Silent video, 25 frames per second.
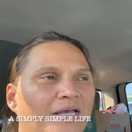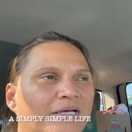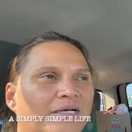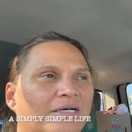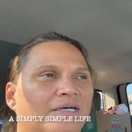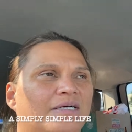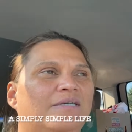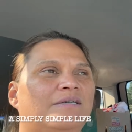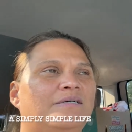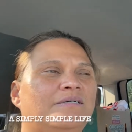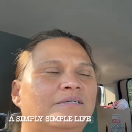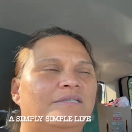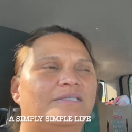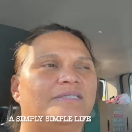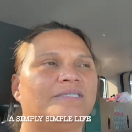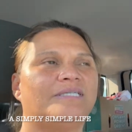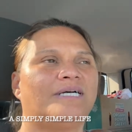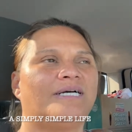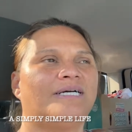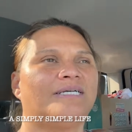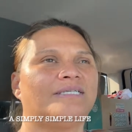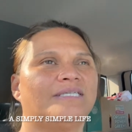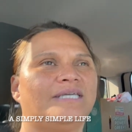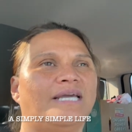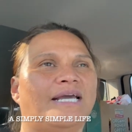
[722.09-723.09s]
oh
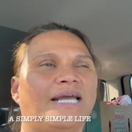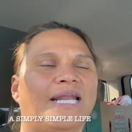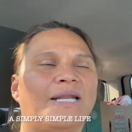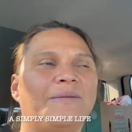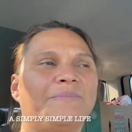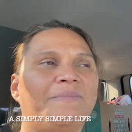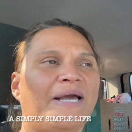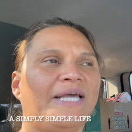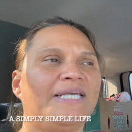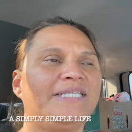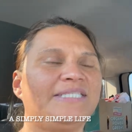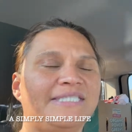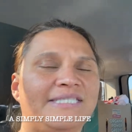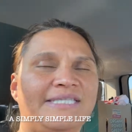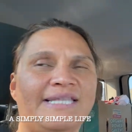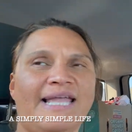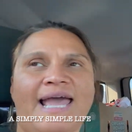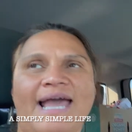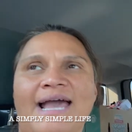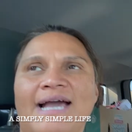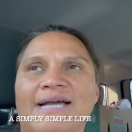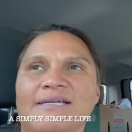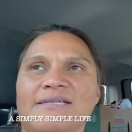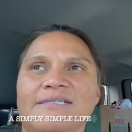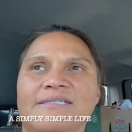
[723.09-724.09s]
gosh, I gotta buy
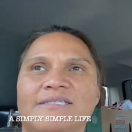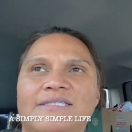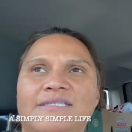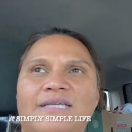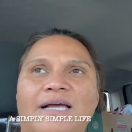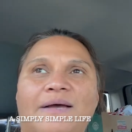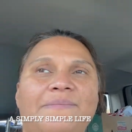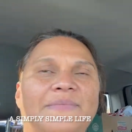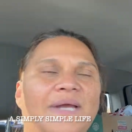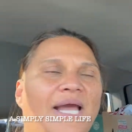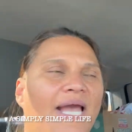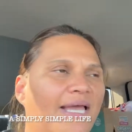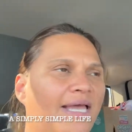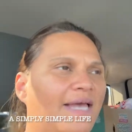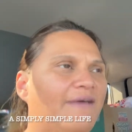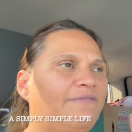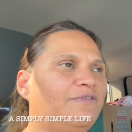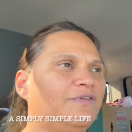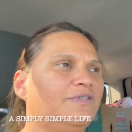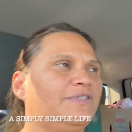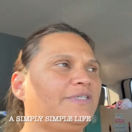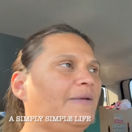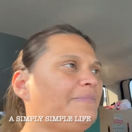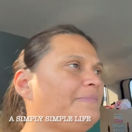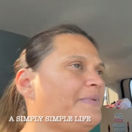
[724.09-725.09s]
snacks. I'm, i have
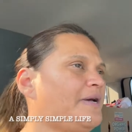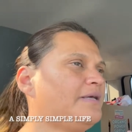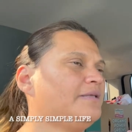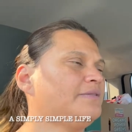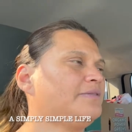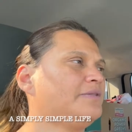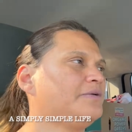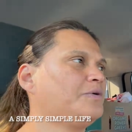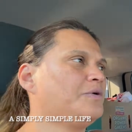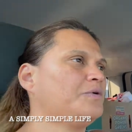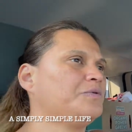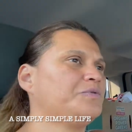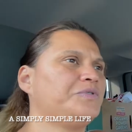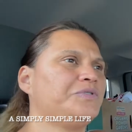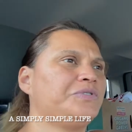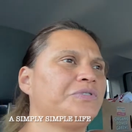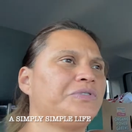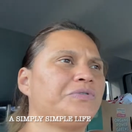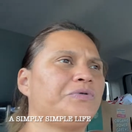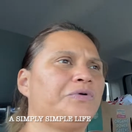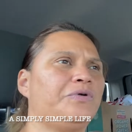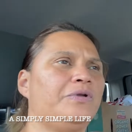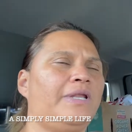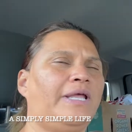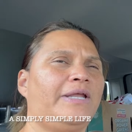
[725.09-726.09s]
to step out at the grocery
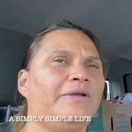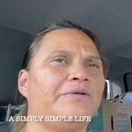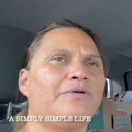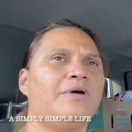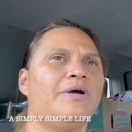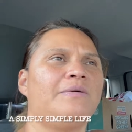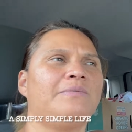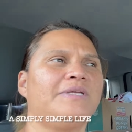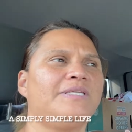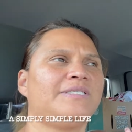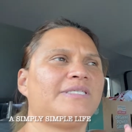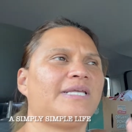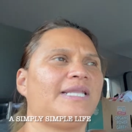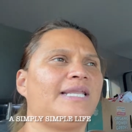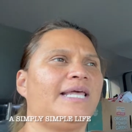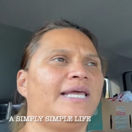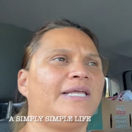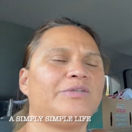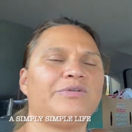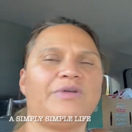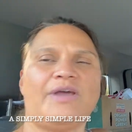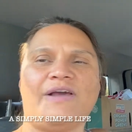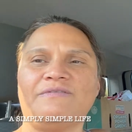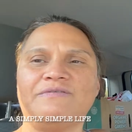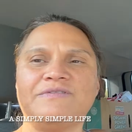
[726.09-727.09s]
store later on because I like
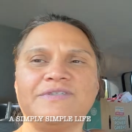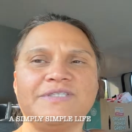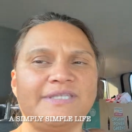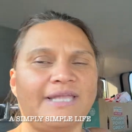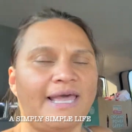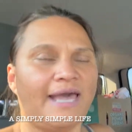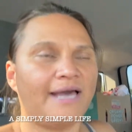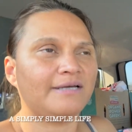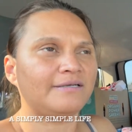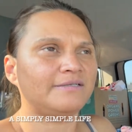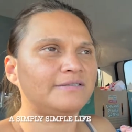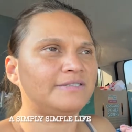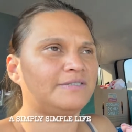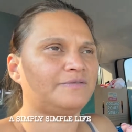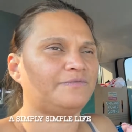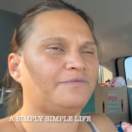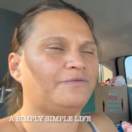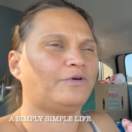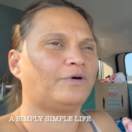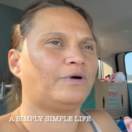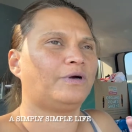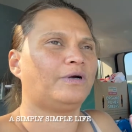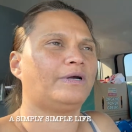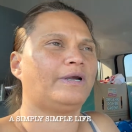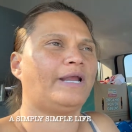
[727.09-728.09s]
to have snacks
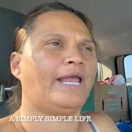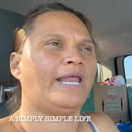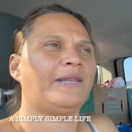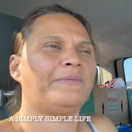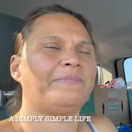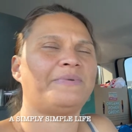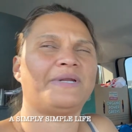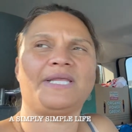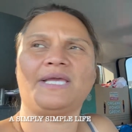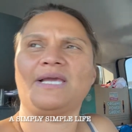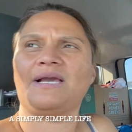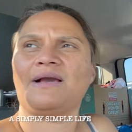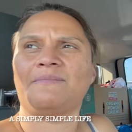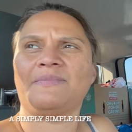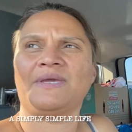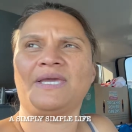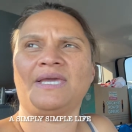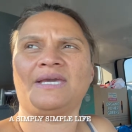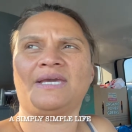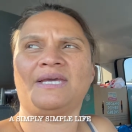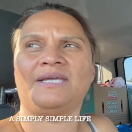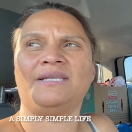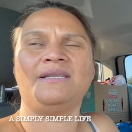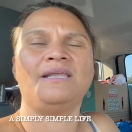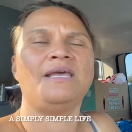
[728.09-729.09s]
for anybody coming
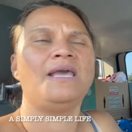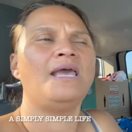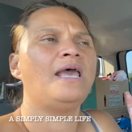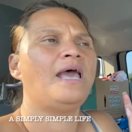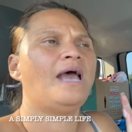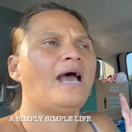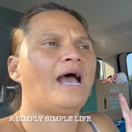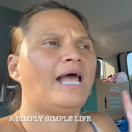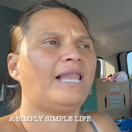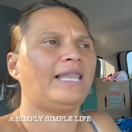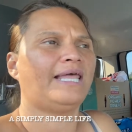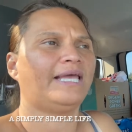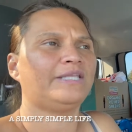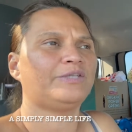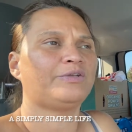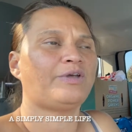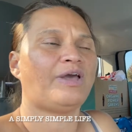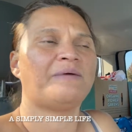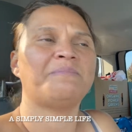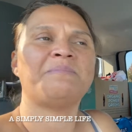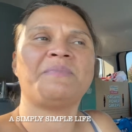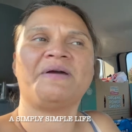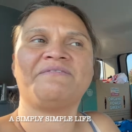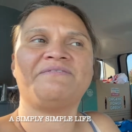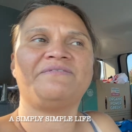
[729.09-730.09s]
in. I like to
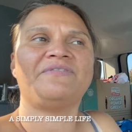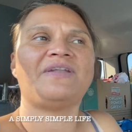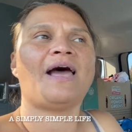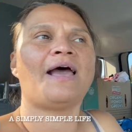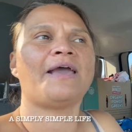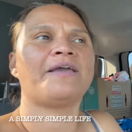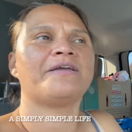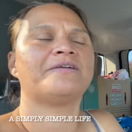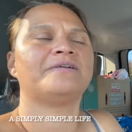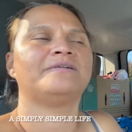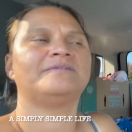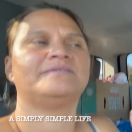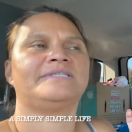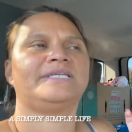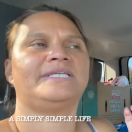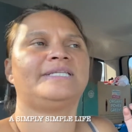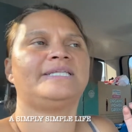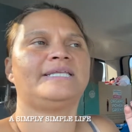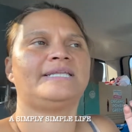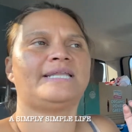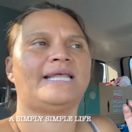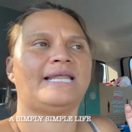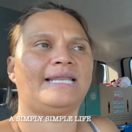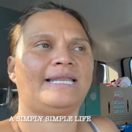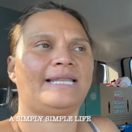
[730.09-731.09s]
have my flyers and
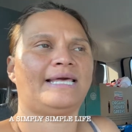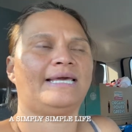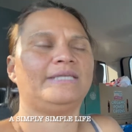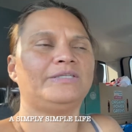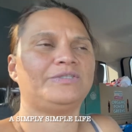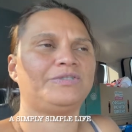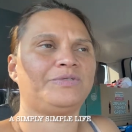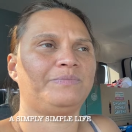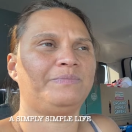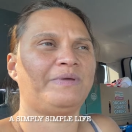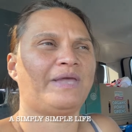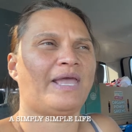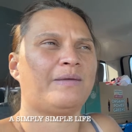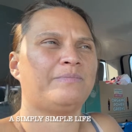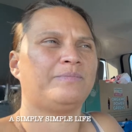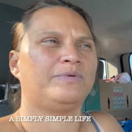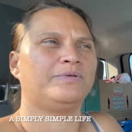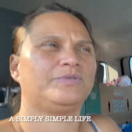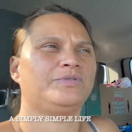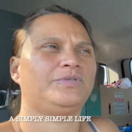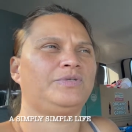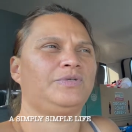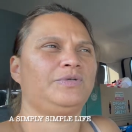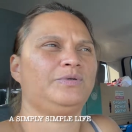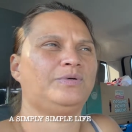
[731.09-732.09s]
then I like to be able
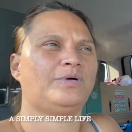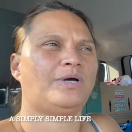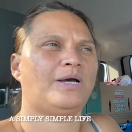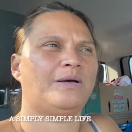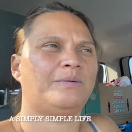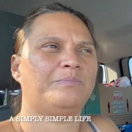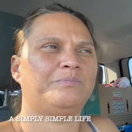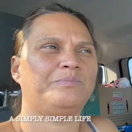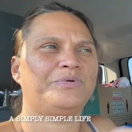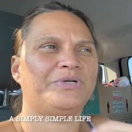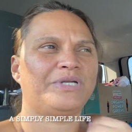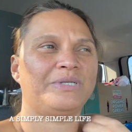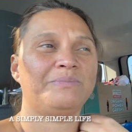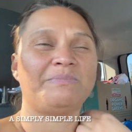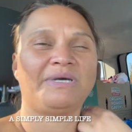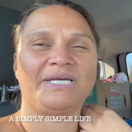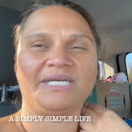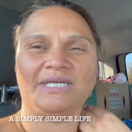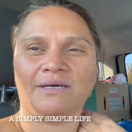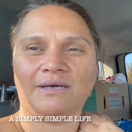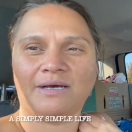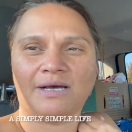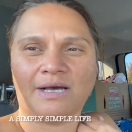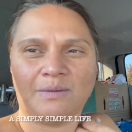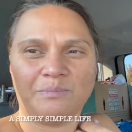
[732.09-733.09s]
to um, put in my
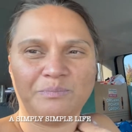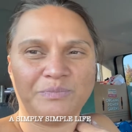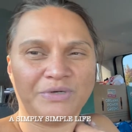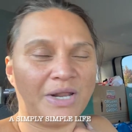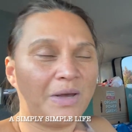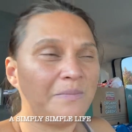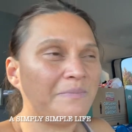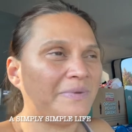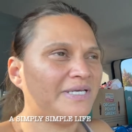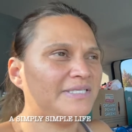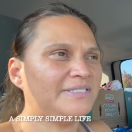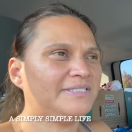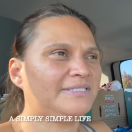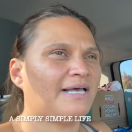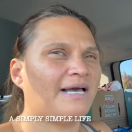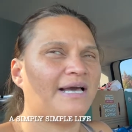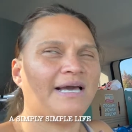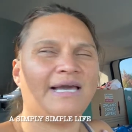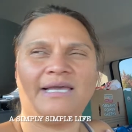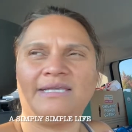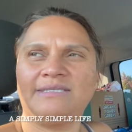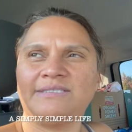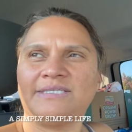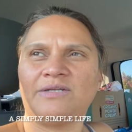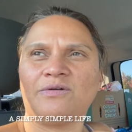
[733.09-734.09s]
um, put out my
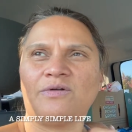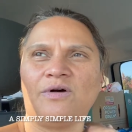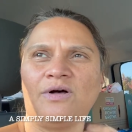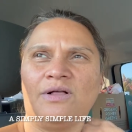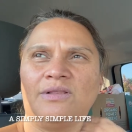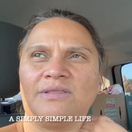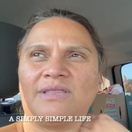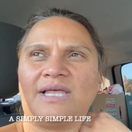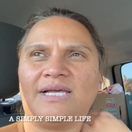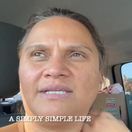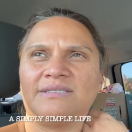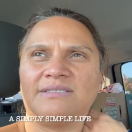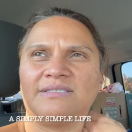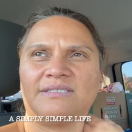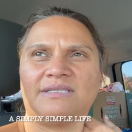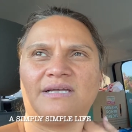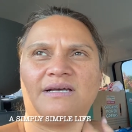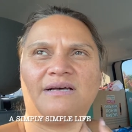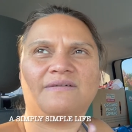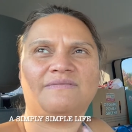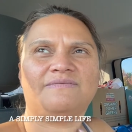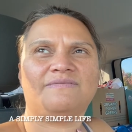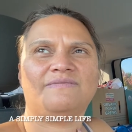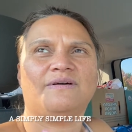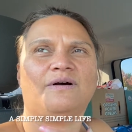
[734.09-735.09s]
signs and all that
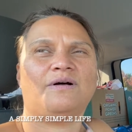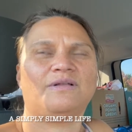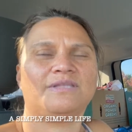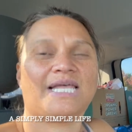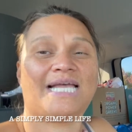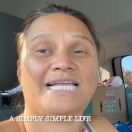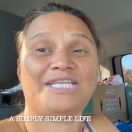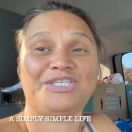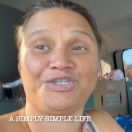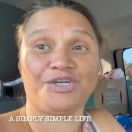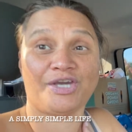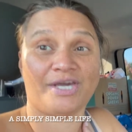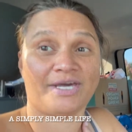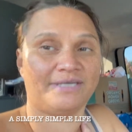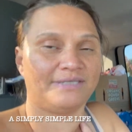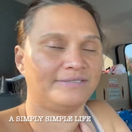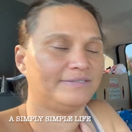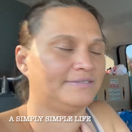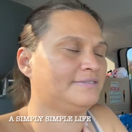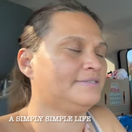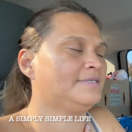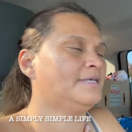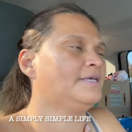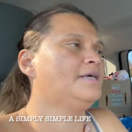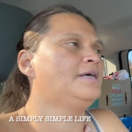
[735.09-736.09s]
stuff, all that
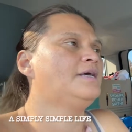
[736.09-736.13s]
jazz